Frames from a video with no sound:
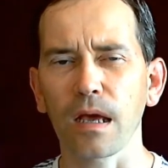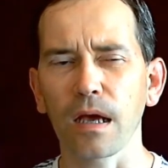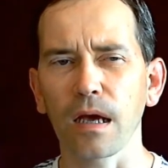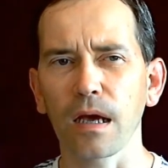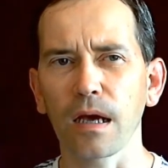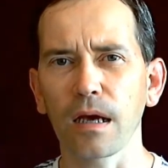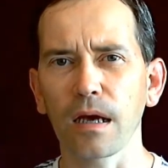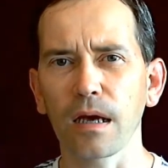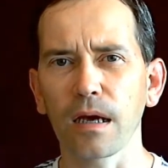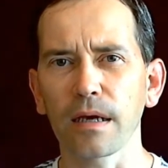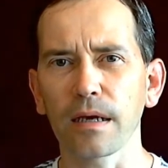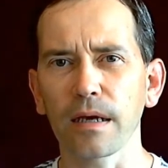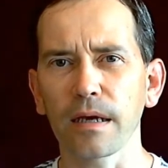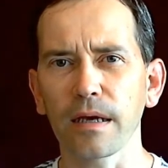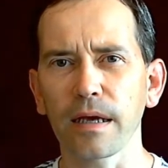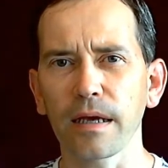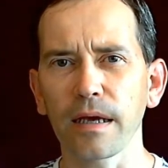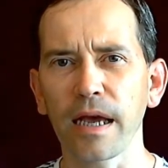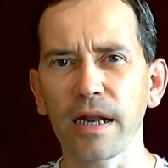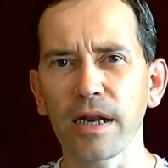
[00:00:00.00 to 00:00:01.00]
the
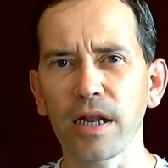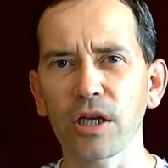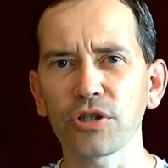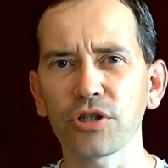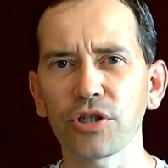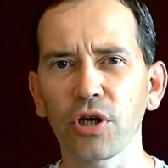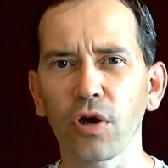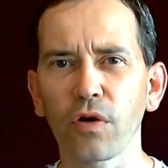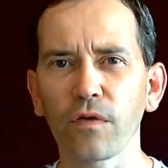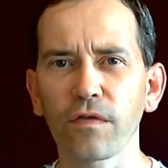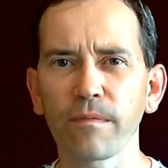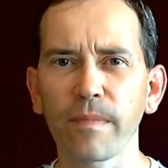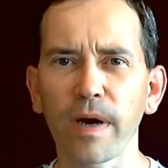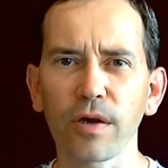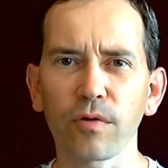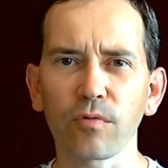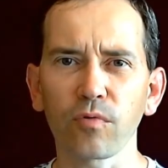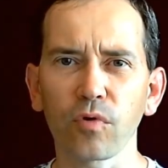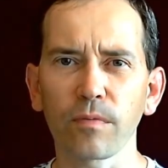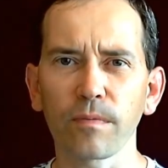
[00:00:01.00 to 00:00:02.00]
energy of my
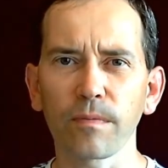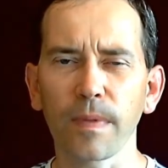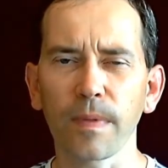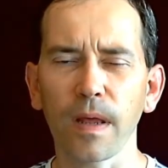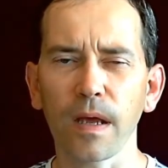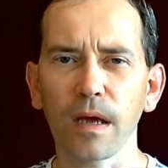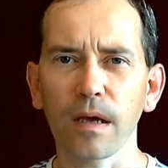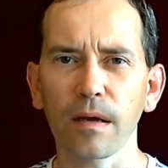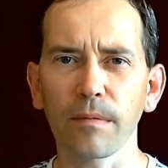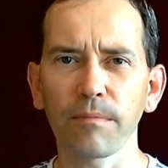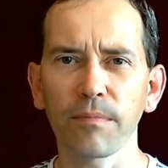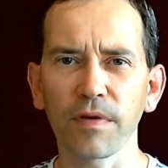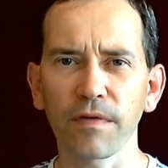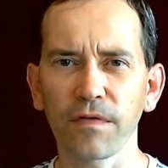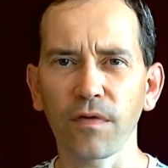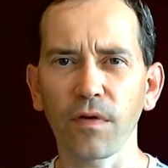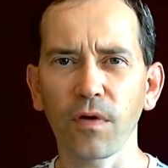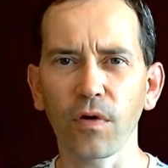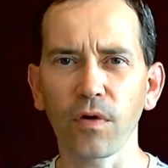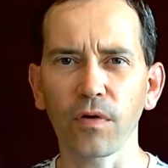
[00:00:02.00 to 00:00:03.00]
room
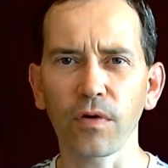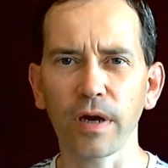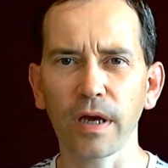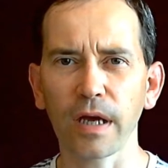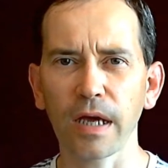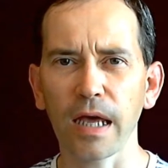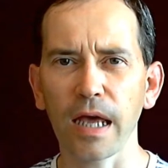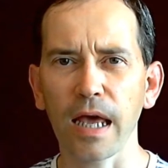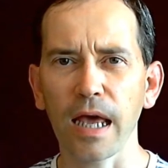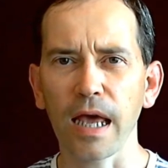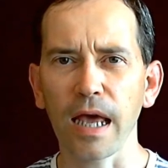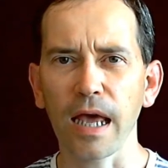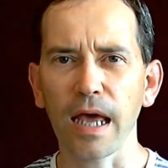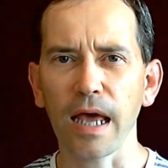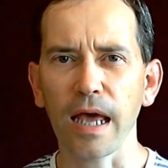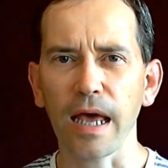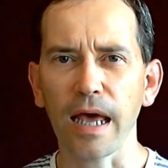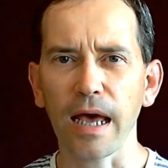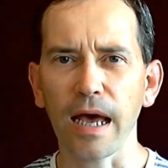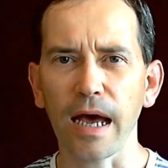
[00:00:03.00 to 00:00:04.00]
before
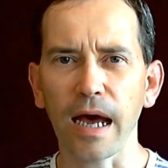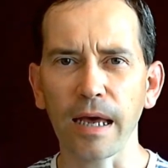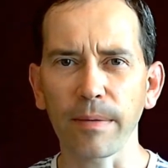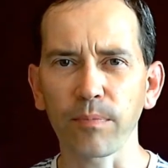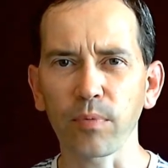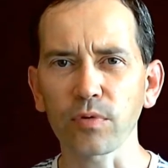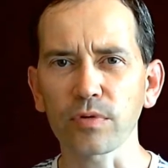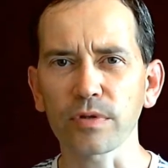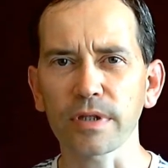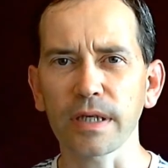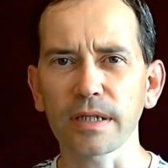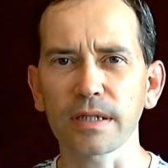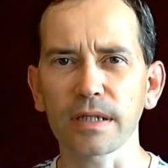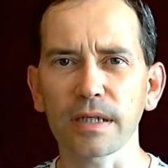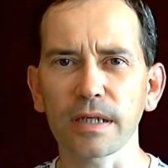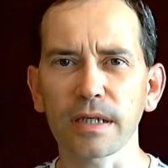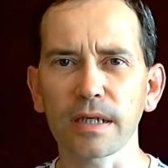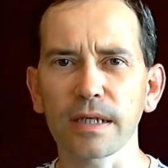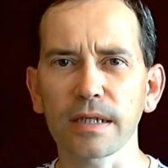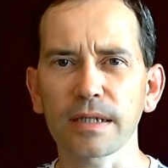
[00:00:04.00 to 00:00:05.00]
I put that
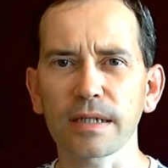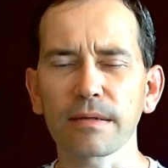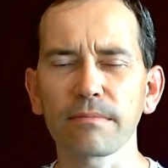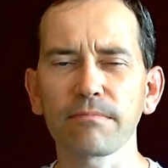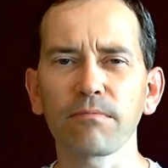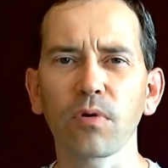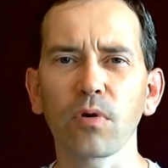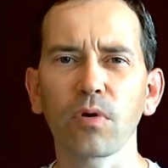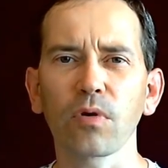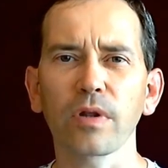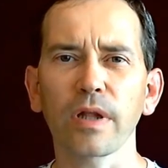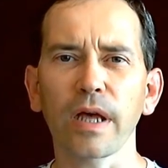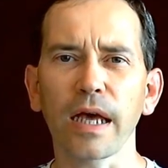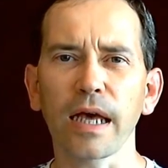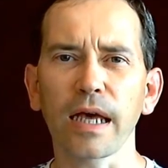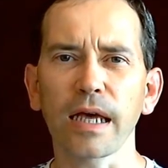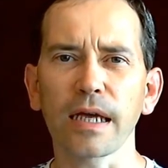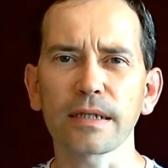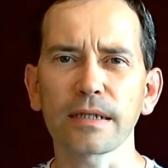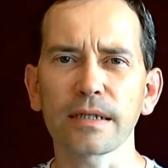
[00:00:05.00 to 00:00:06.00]
symbol
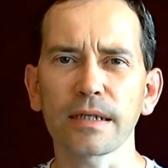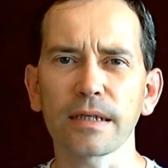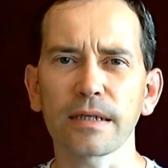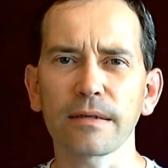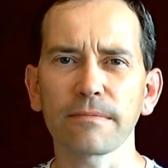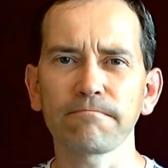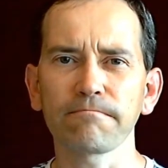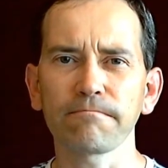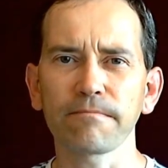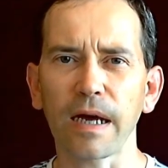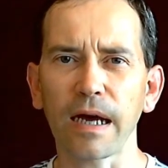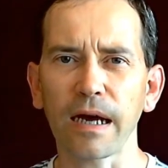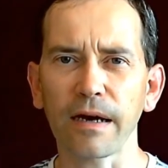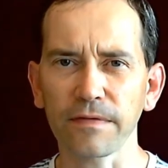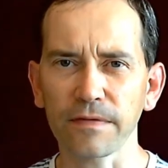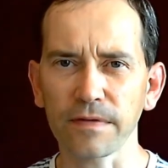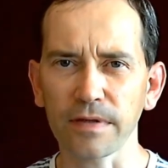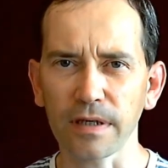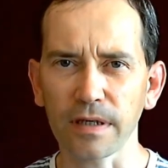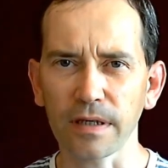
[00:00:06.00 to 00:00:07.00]
and
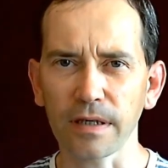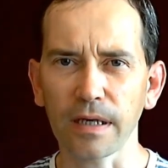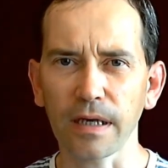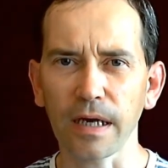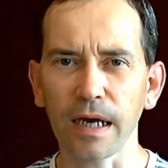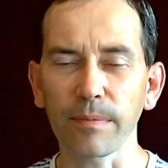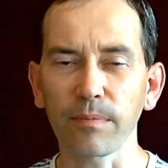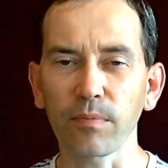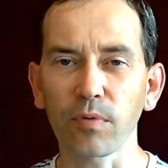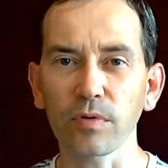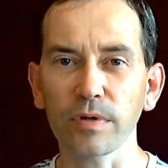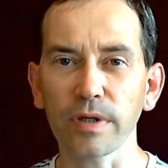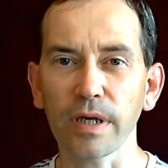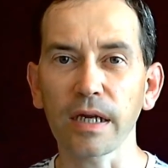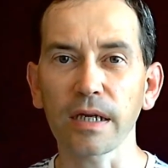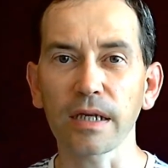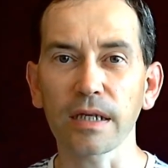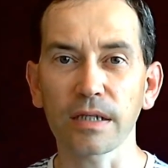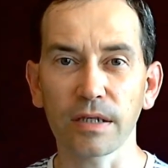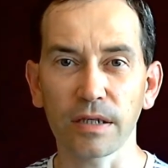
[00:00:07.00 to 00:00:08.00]
after I put,
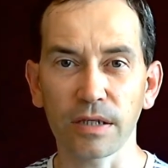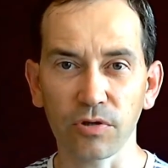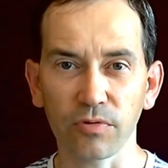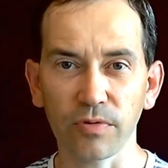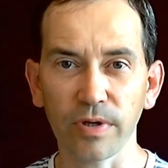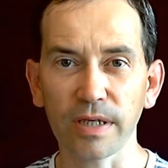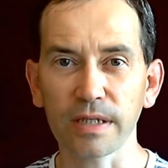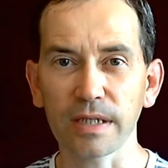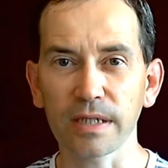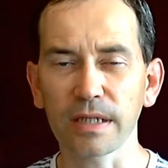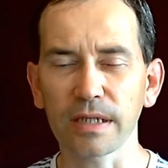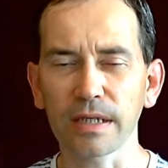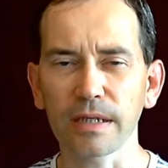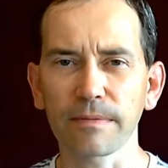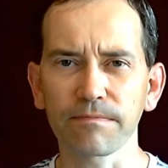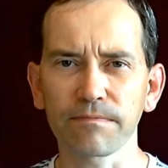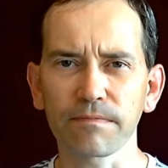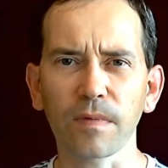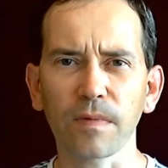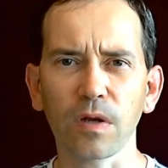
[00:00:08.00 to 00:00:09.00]
and it increased it
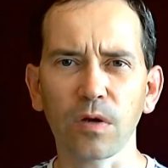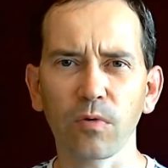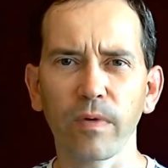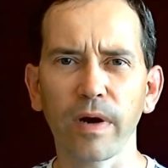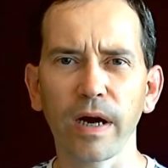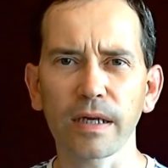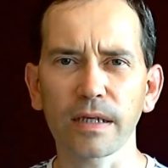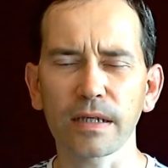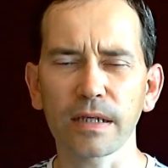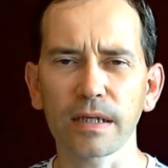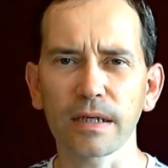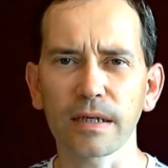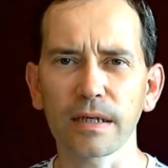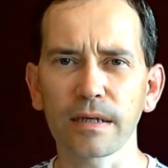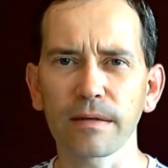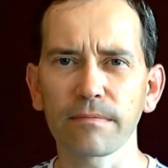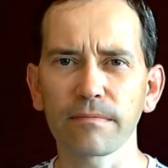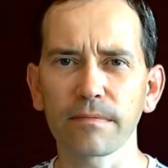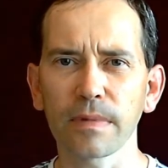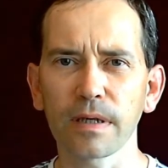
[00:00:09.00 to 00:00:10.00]
quite
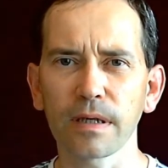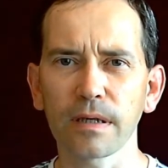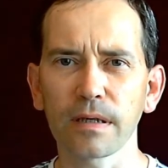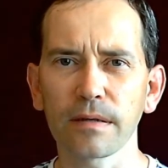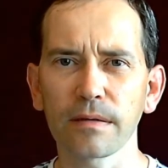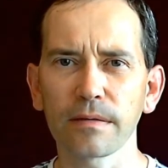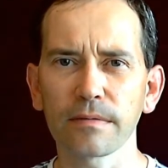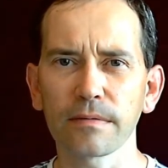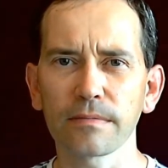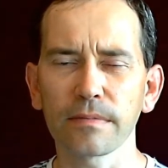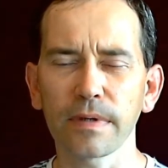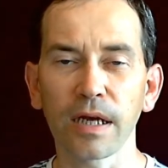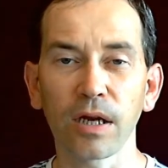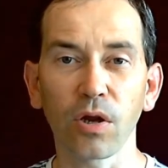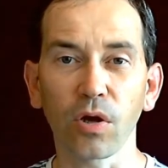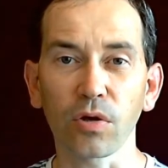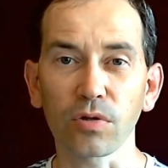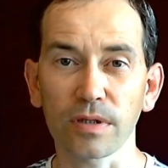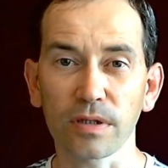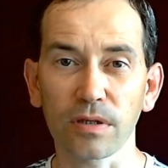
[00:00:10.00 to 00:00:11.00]
a
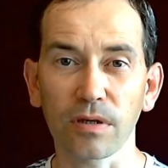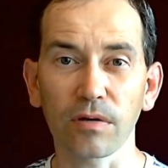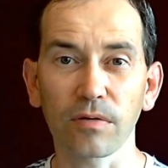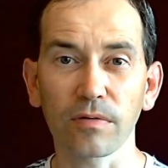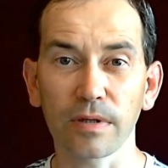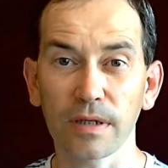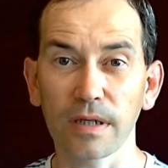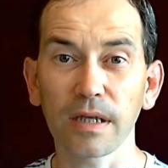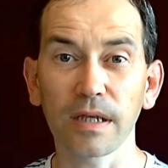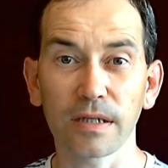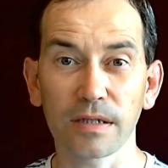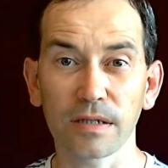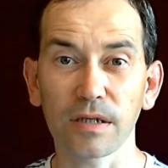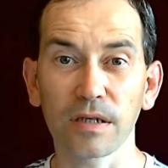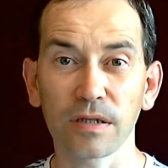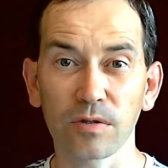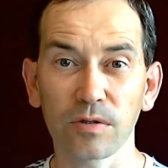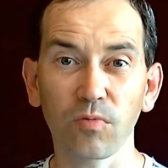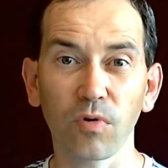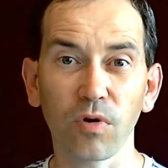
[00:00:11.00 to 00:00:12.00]
lot. So
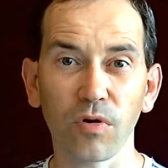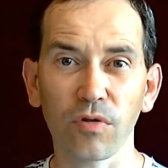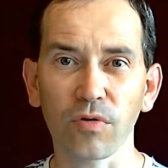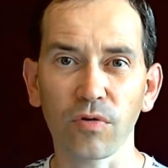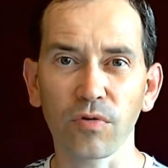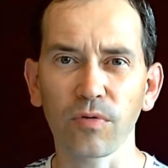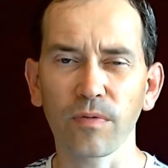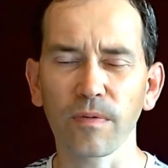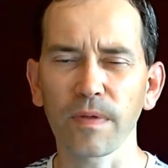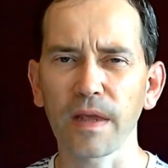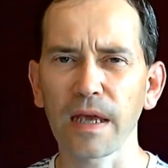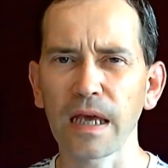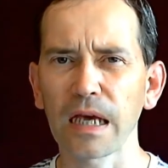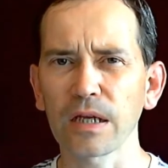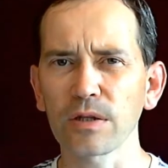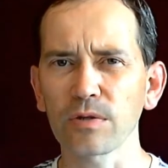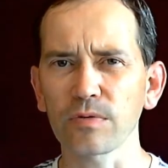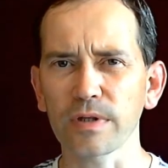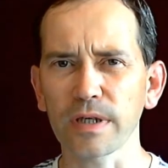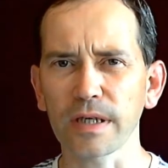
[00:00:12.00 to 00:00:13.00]
it's worth to
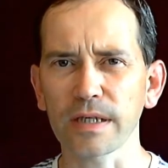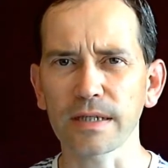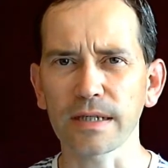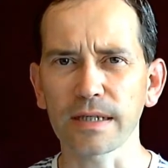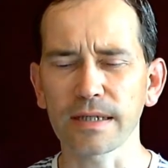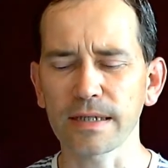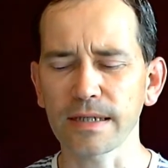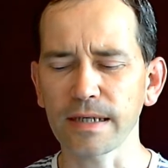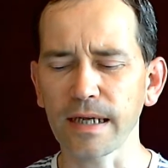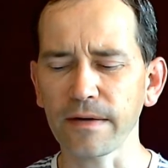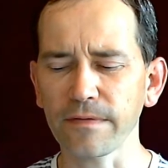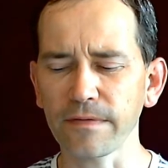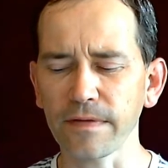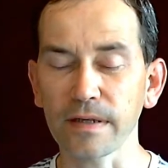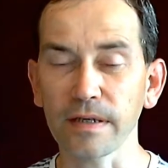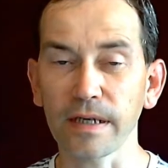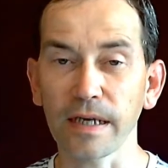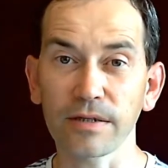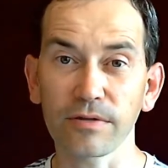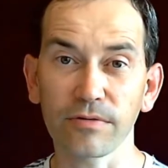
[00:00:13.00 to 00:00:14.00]
test this stuff
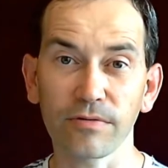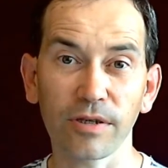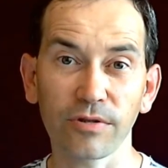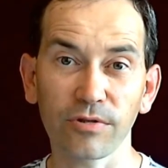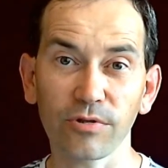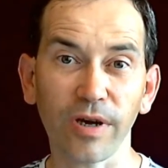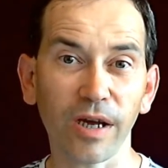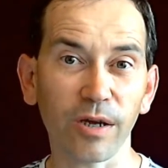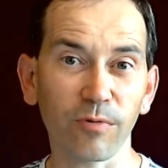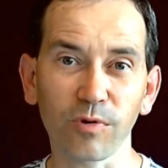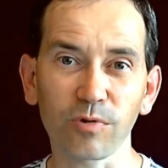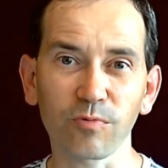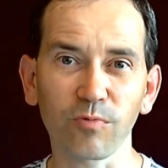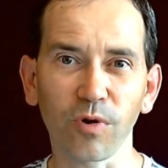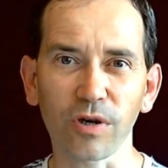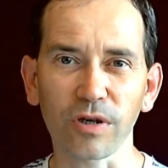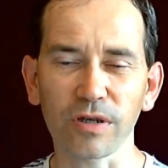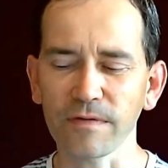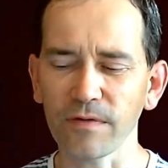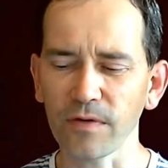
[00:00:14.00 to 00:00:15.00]
and try what
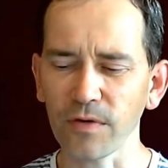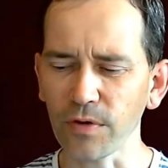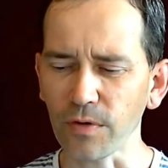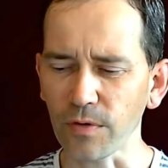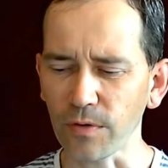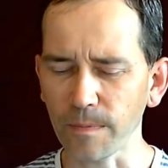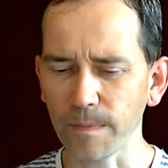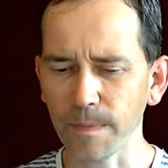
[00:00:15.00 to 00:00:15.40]
works for you.